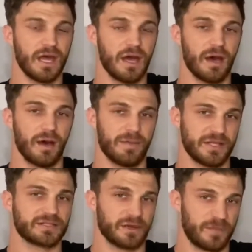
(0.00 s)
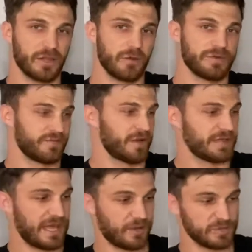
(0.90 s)
it's going to be a little different,
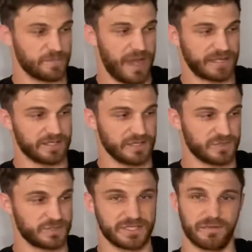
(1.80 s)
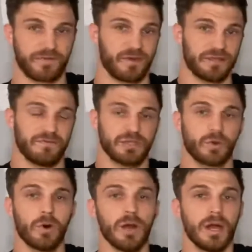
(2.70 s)
and that goes back to specific for
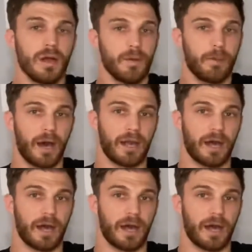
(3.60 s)
individual. But